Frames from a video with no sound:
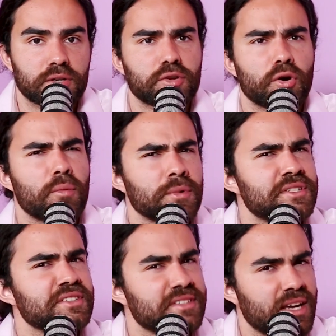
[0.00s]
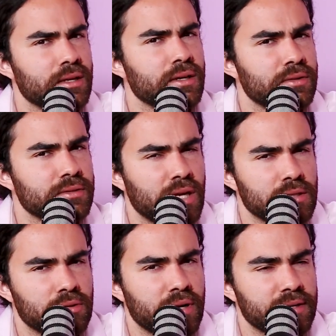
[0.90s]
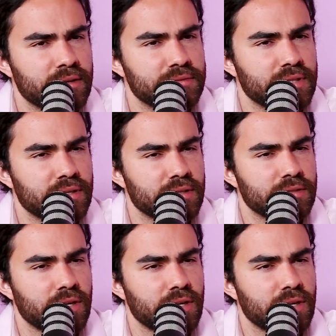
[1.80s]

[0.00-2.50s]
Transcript: So almost exactly how Daniel Radcliffe did it.